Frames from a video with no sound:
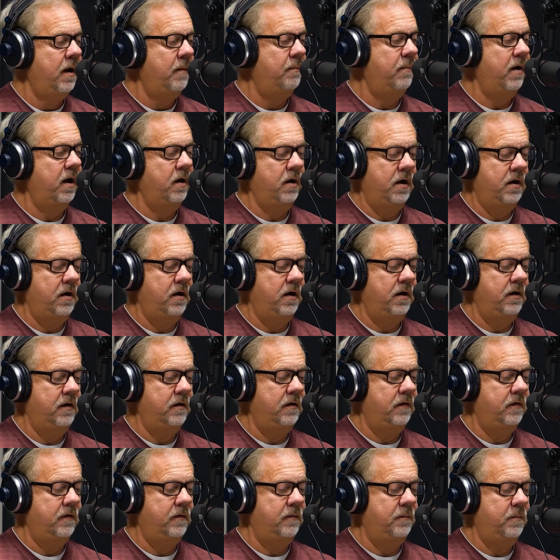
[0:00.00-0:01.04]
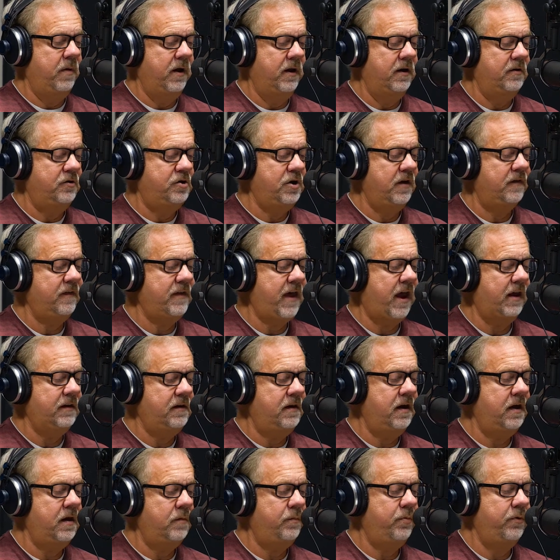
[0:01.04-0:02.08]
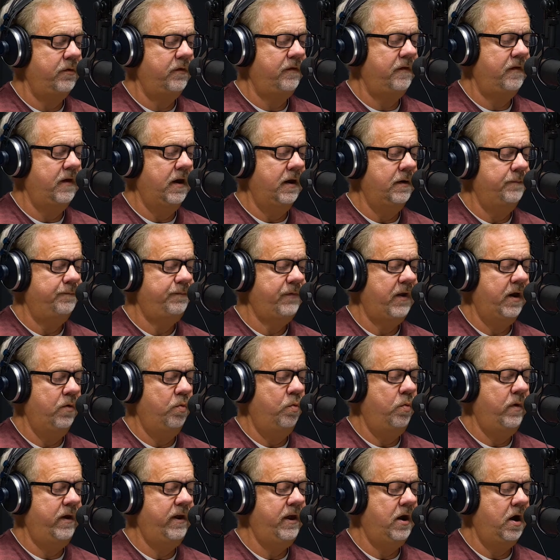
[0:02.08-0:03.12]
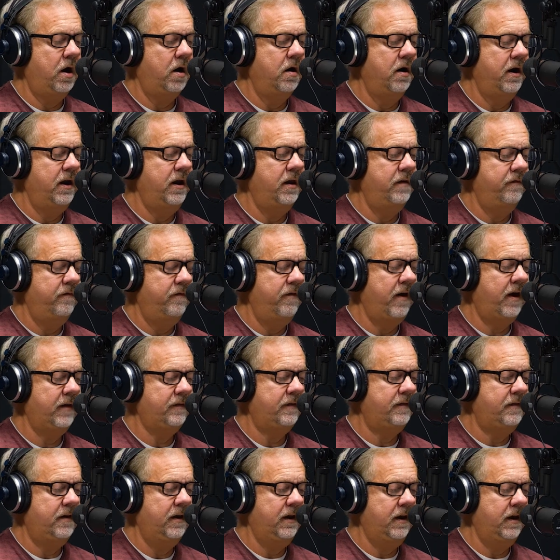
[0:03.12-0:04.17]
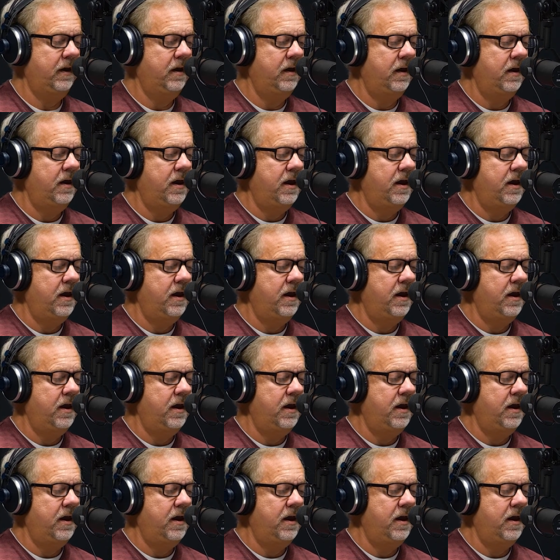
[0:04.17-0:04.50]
But just that 10% that we are investing